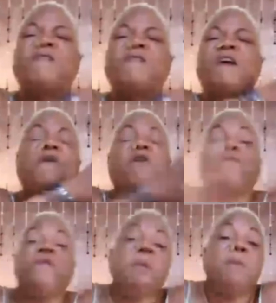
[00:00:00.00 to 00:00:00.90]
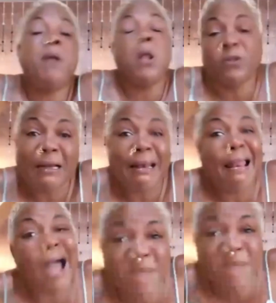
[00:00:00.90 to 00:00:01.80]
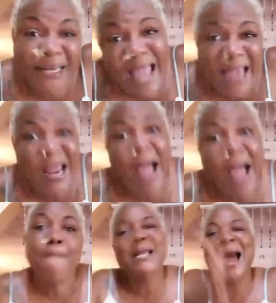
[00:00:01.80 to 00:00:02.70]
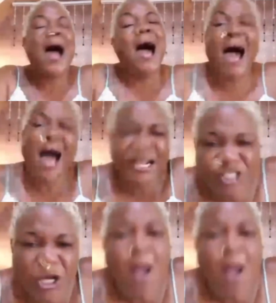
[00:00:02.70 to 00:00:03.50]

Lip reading: I never fuck for me blood clot, man, neither. Man, I